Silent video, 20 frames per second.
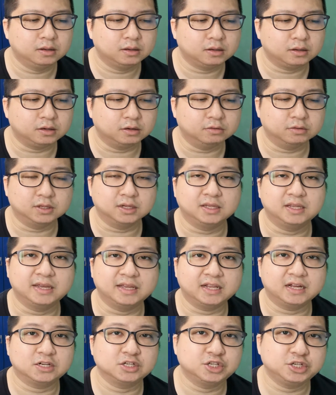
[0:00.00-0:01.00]
the
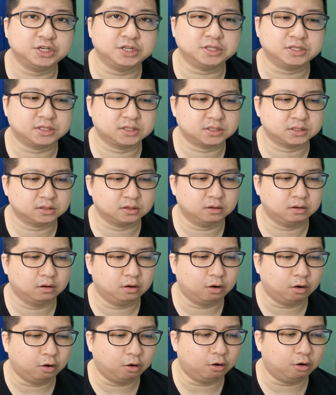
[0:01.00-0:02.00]
data sheets
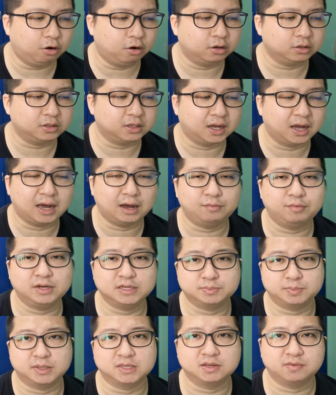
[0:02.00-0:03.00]
or the hardware
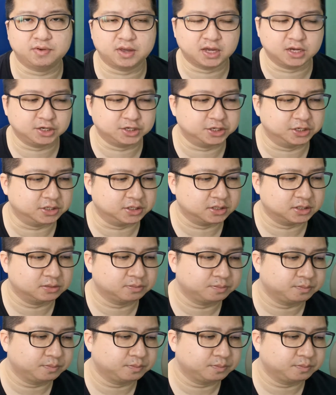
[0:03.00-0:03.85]
specifications.